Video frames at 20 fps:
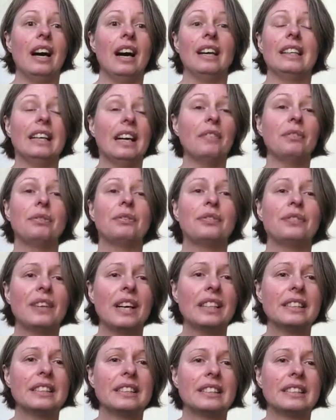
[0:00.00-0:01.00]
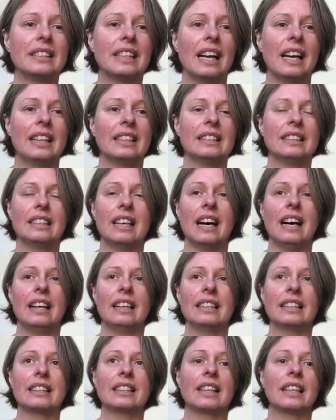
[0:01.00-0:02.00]
I have fun, and
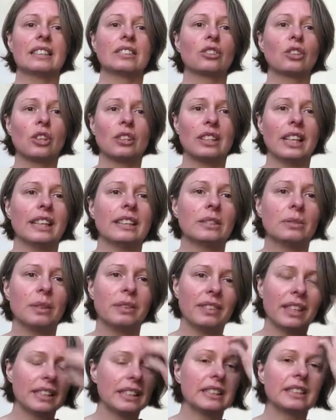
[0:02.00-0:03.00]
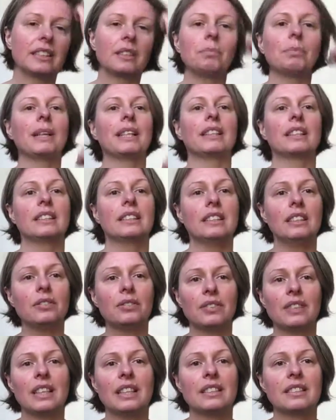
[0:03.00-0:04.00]
I can connect with others and make a
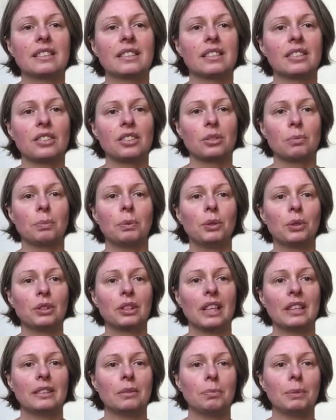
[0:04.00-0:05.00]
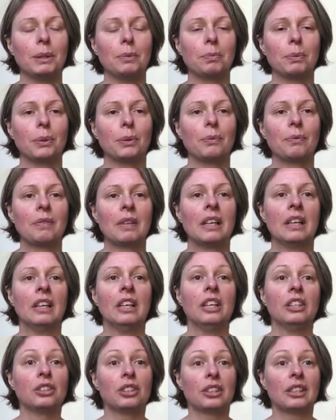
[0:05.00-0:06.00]
difference and support other people.
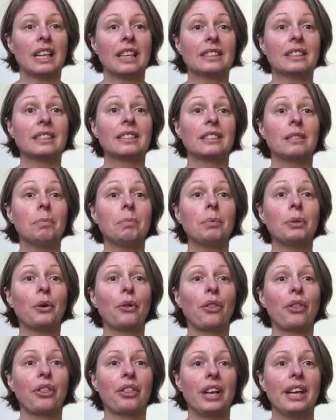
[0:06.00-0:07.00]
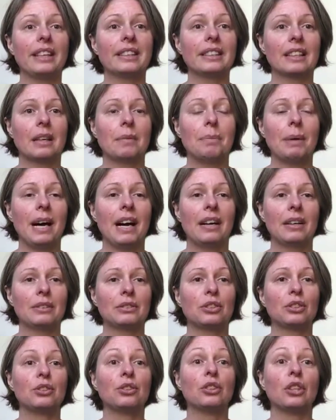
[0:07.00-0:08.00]
So that simple thing
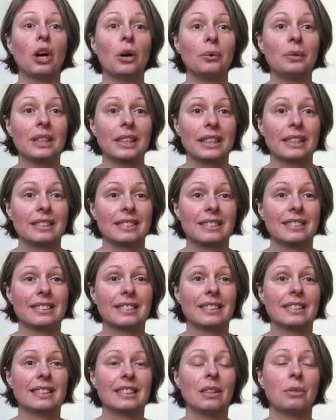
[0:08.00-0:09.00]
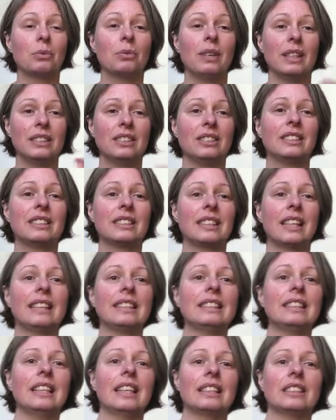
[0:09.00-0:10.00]
about knowing that when you
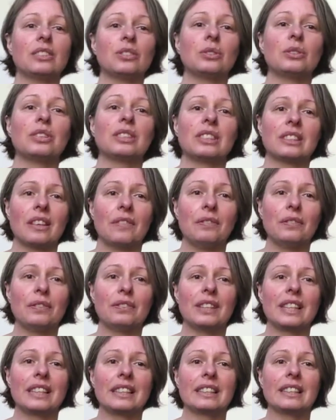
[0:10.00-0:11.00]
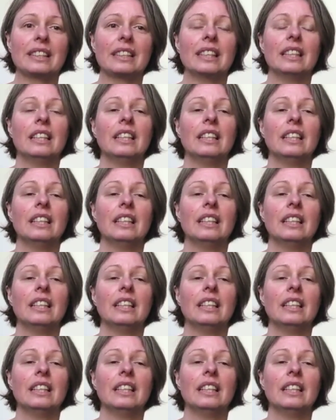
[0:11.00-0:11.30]
say yes to something,